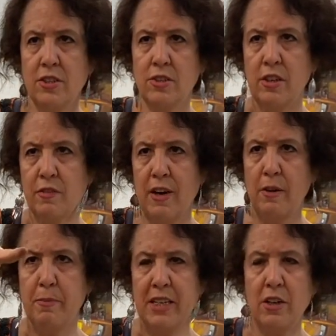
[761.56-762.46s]
to sort of
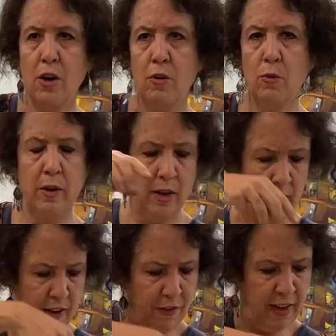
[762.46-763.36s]
help me know
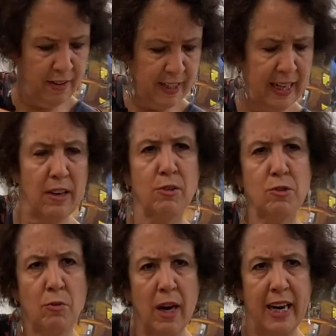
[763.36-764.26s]
if I think that
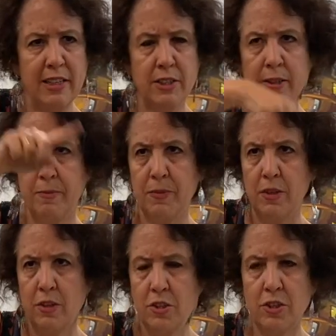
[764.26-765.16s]
looks right,
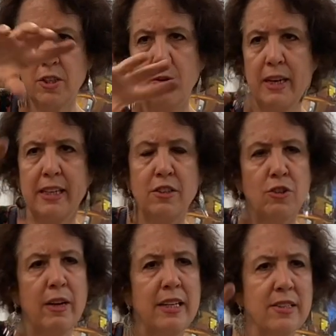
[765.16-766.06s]
just so I can
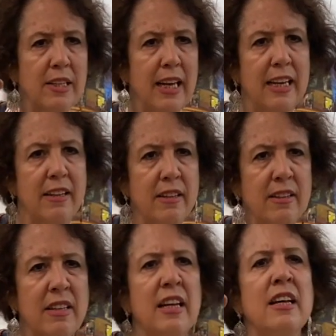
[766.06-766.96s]
translate
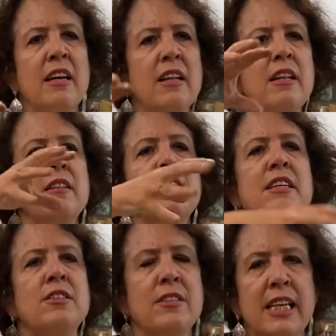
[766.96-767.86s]

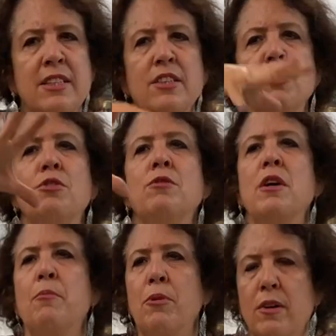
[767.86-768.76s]
these things into
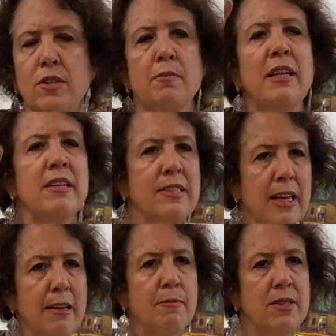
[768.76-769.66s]
approximately the
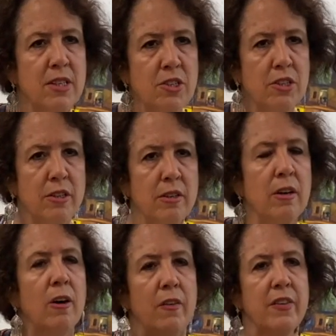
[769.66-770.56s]
same position
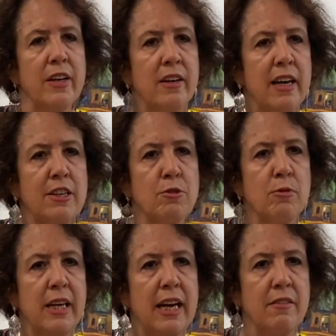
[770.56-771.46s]
on the actual
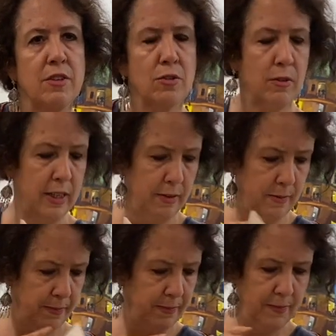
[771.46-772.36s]
canvas. Well, it's so
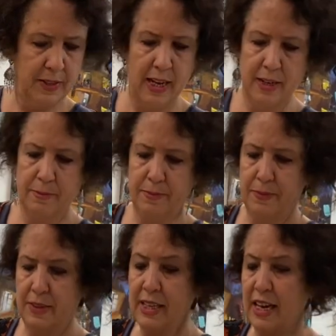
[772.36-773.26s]
interesting yeah. seeing the
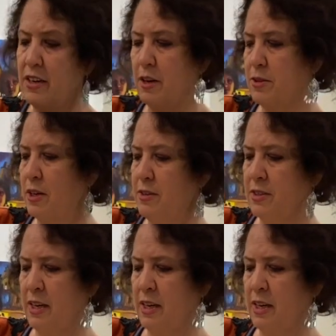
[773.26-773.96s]
drawings. Yeah, no, so it's